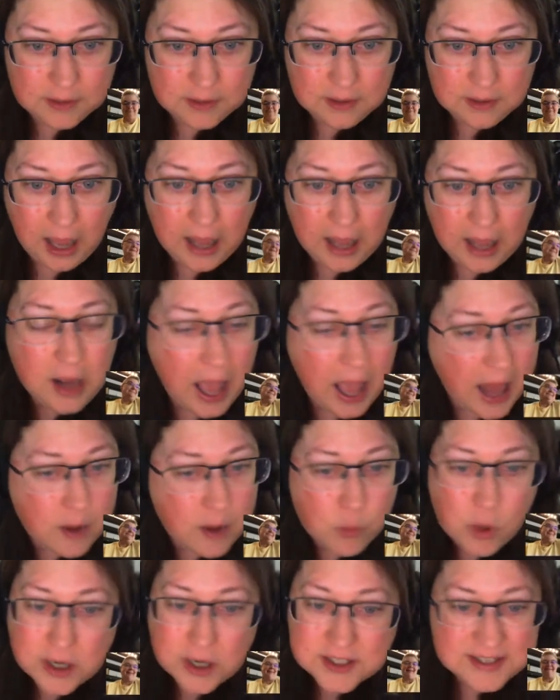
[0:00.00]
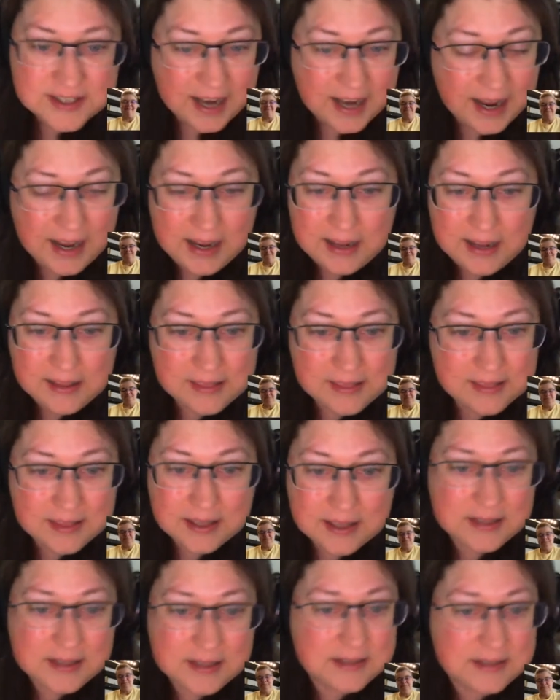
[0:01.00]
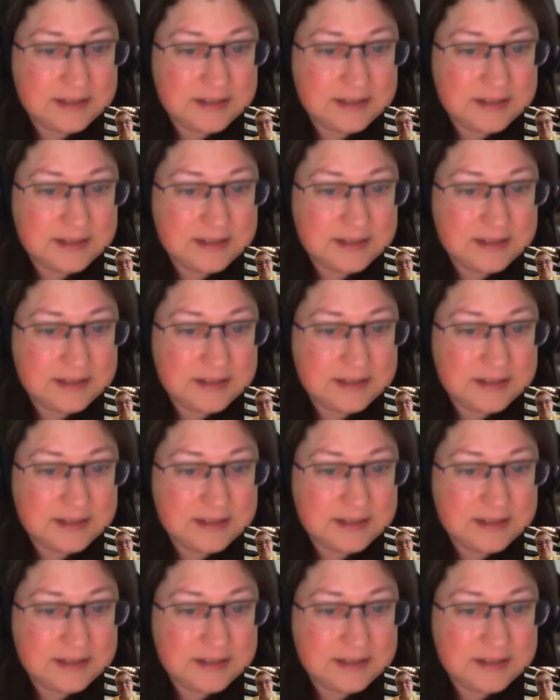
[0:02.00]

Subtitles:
I don't want to say that